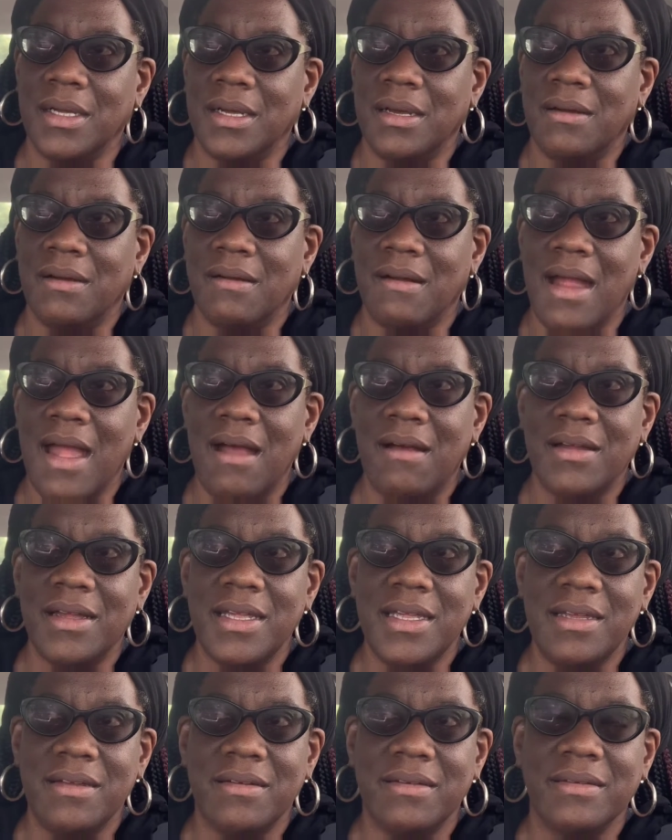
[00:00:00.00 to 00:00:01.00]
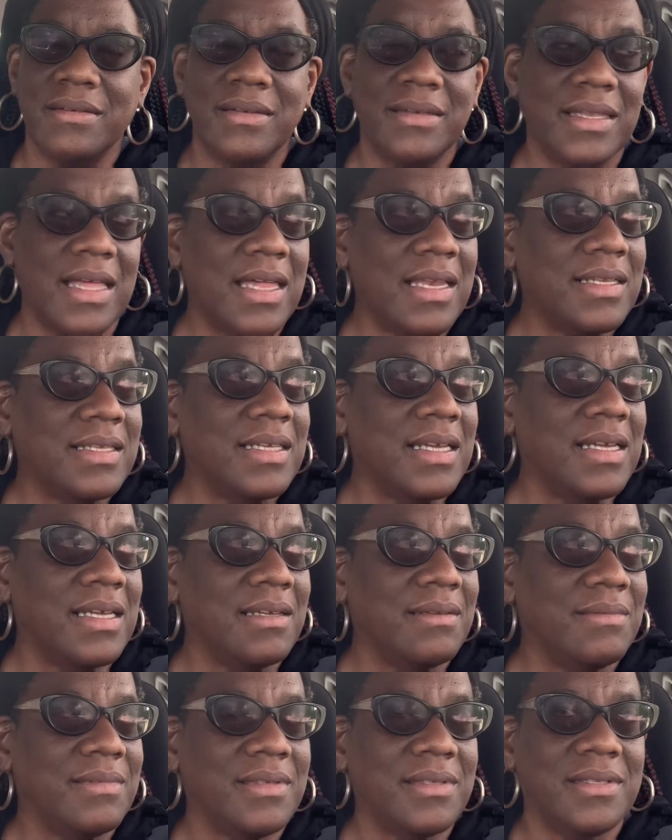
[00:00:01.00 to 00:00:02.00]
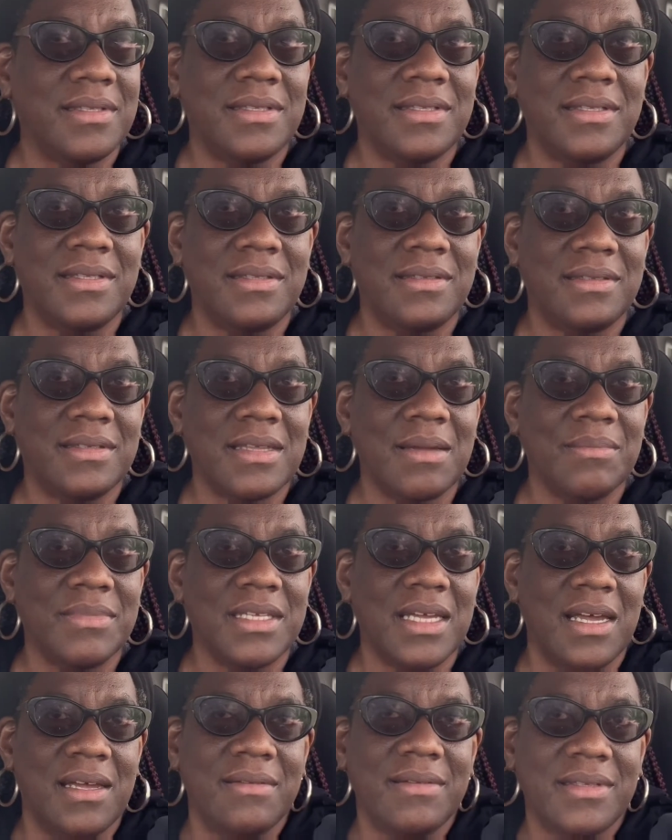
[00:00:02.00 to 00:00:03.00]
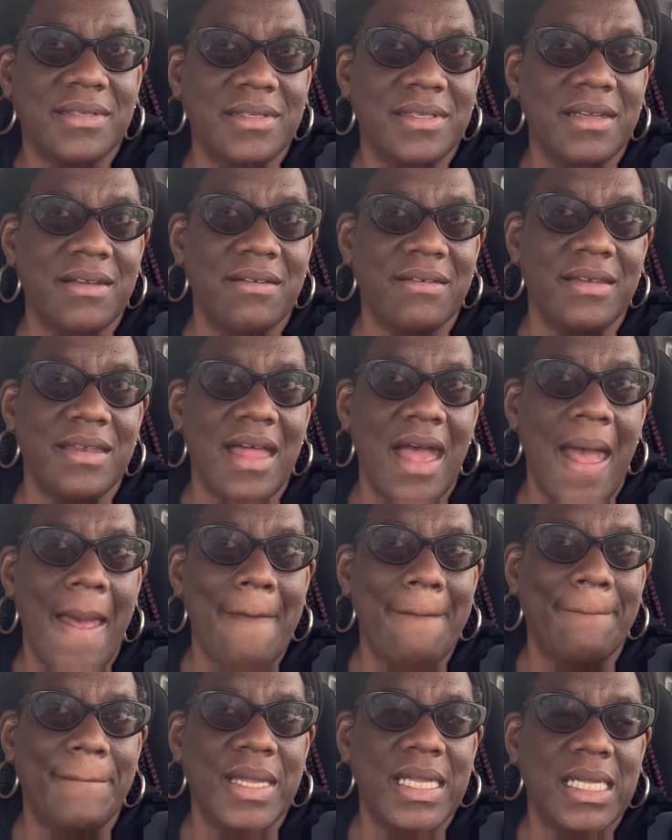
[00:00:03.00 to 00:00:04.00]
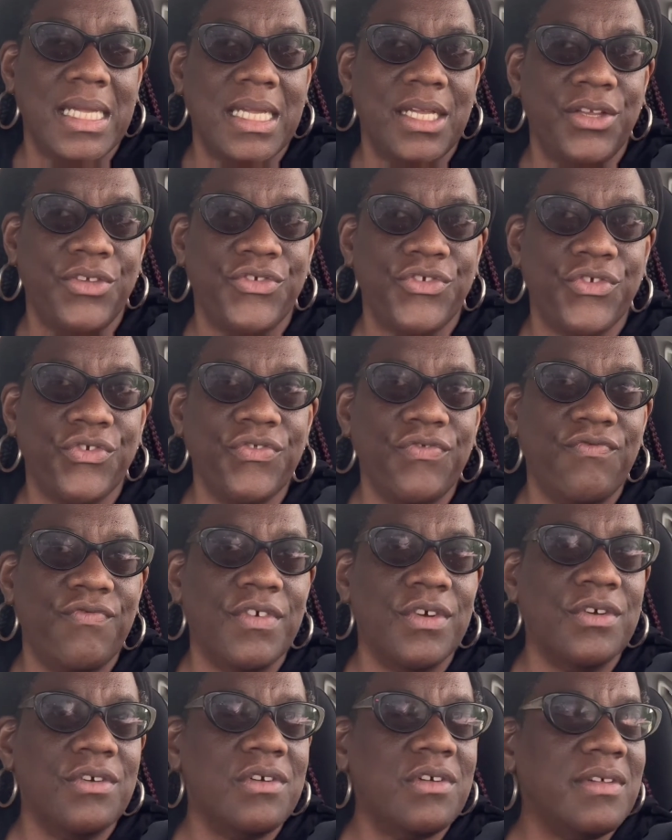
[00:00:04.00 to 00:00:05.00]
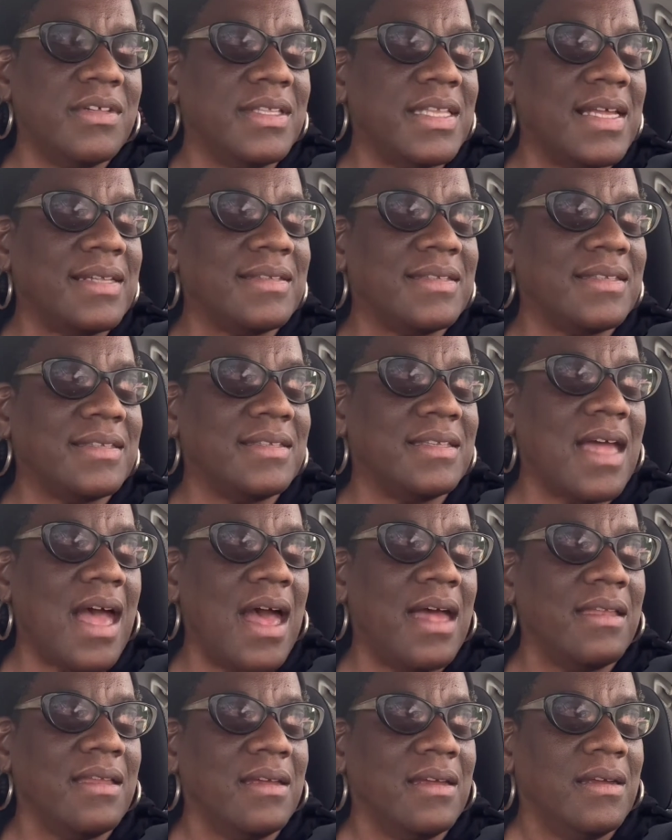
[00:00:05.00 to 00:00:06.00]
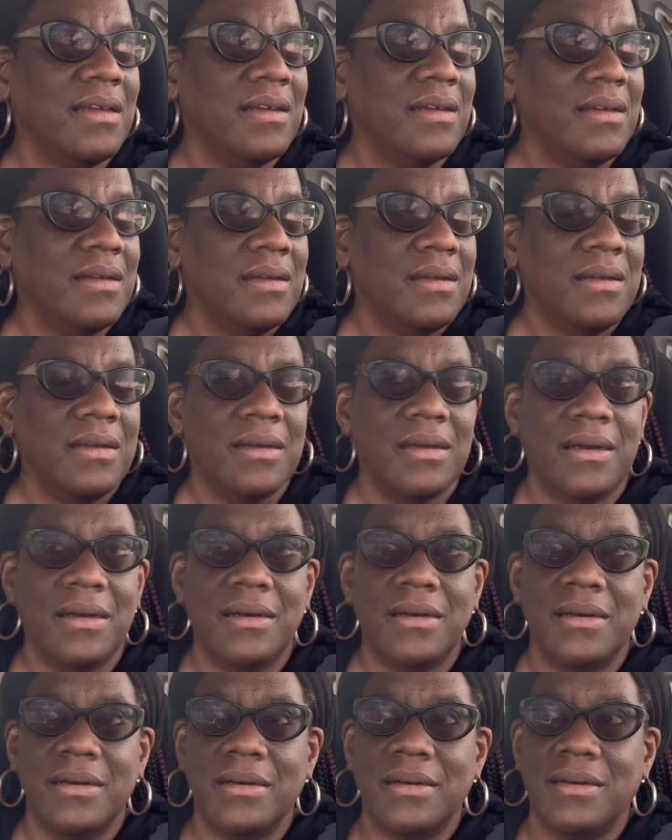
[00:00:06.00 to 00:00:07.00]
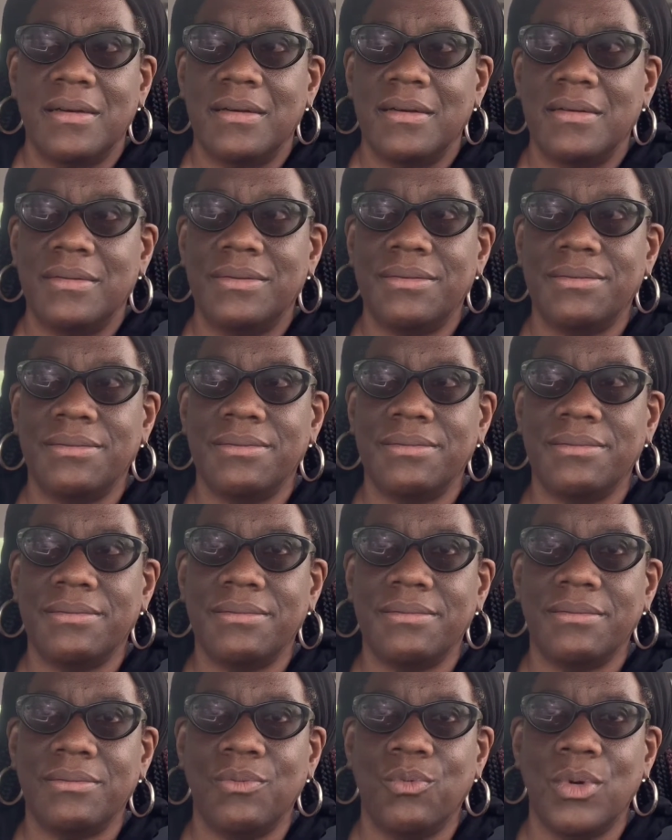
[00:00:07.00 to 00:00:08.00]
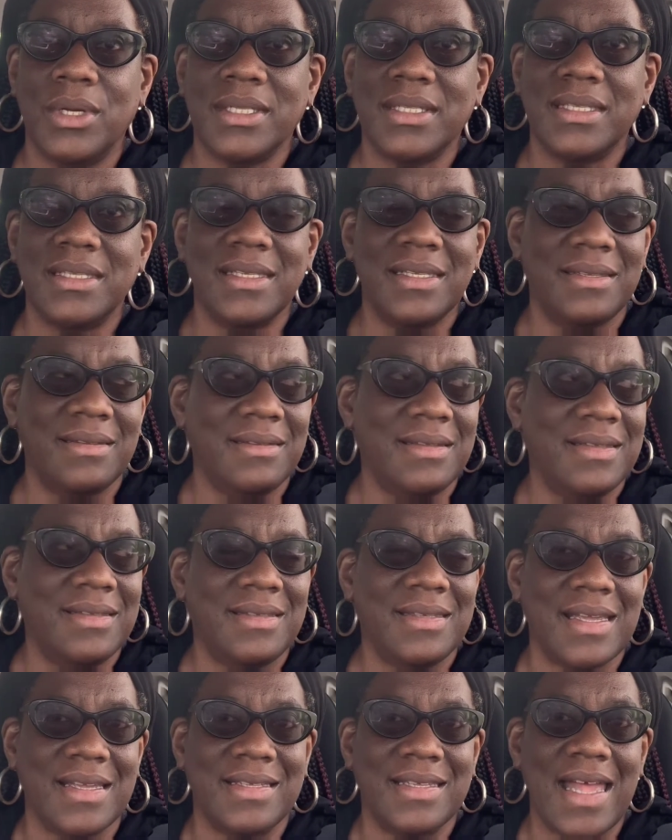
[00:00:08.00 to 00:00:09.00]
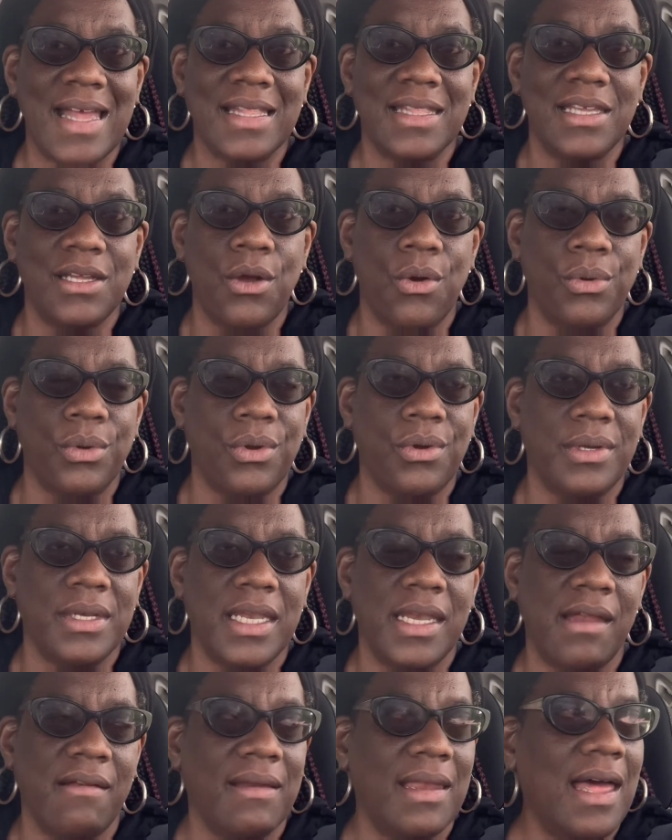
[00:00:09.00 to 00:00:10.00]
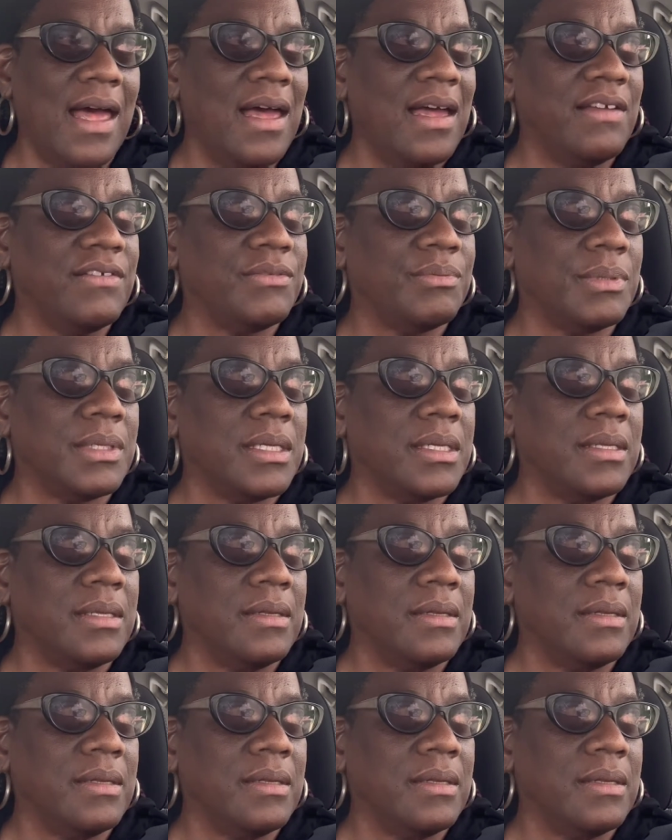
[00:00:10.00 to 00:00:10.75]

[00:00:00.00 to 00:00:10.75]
are out here, and a lot of times, sometimes they're not being truthful, and that's not uh, what is exactly going on in their lives. But